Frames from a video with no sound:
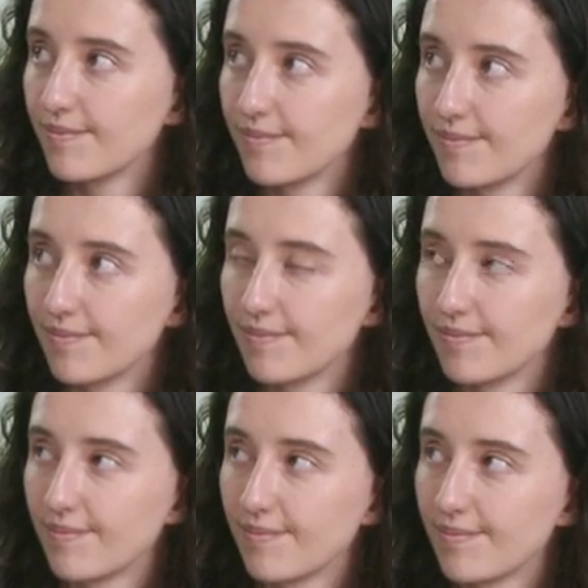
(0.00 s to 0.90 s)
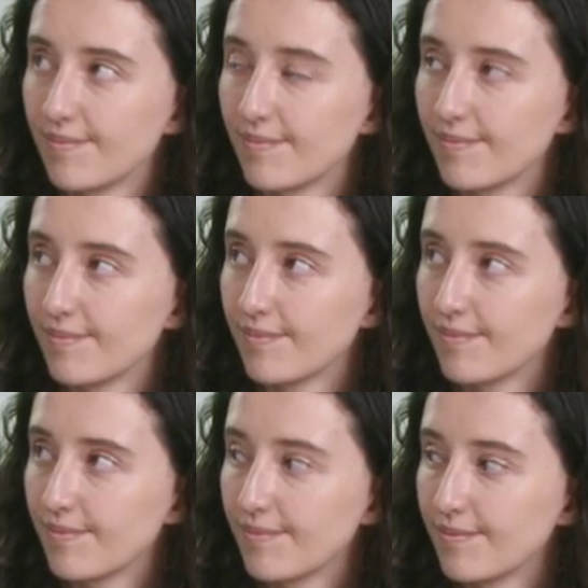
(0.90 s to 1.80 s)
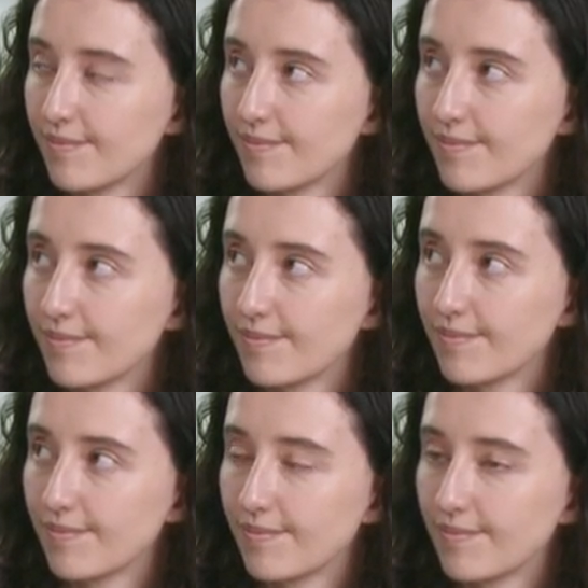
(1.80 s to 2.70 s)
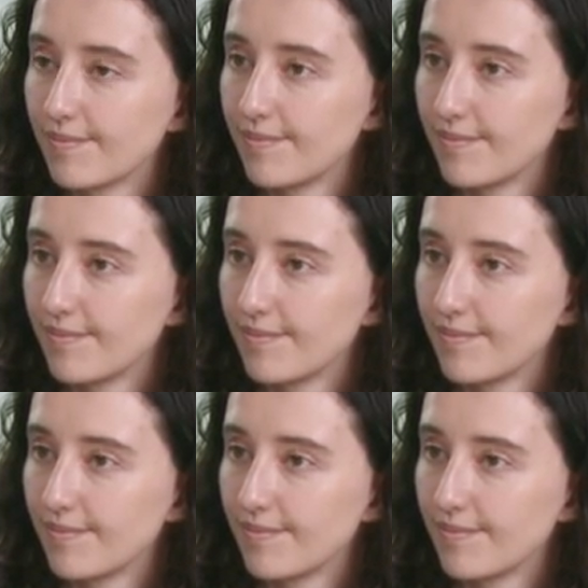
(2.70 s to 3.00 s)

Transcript: [no speech]